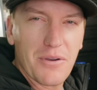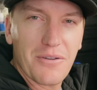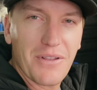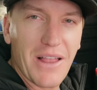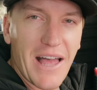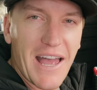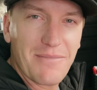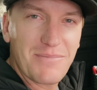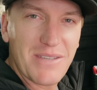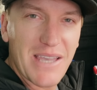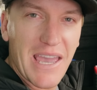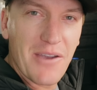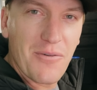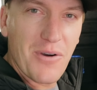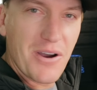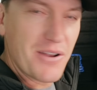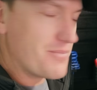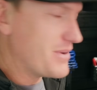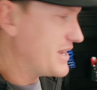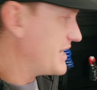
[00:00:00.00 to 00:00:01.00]
Labs
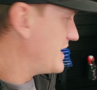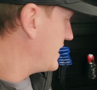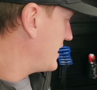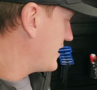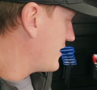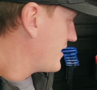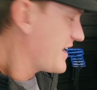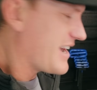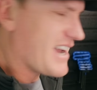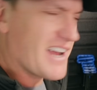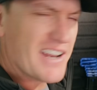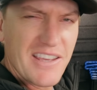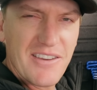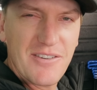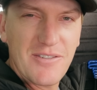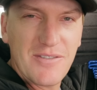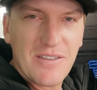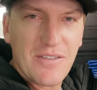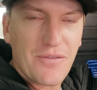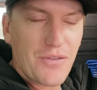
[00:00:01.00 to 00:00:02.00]
A1 Mini here I kind of
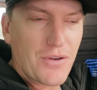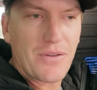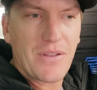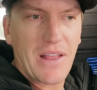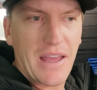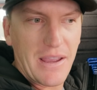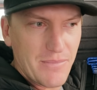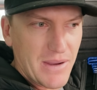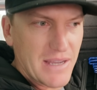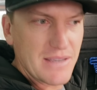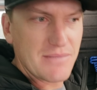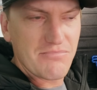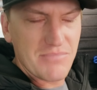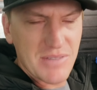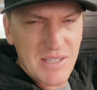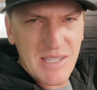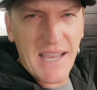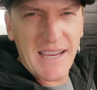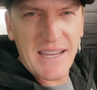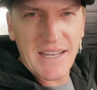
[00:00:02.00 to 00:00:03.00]
use for like my
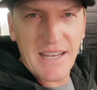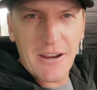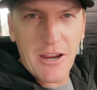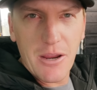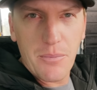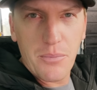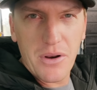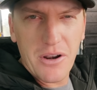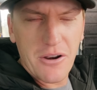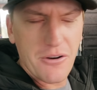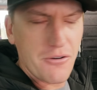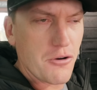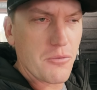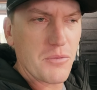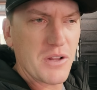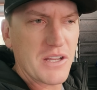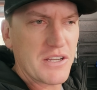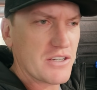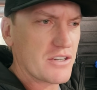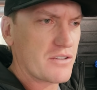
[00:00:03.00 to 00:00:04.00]
secondary printer,
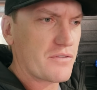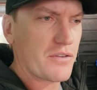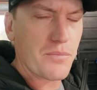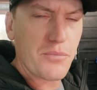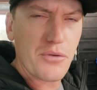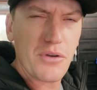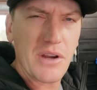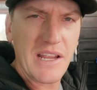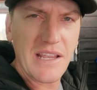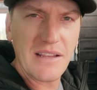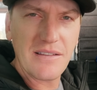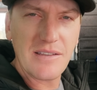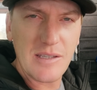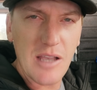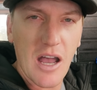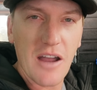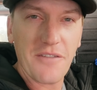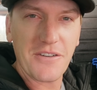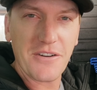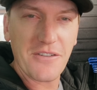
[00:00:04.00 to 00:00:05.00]
normally just for printing softer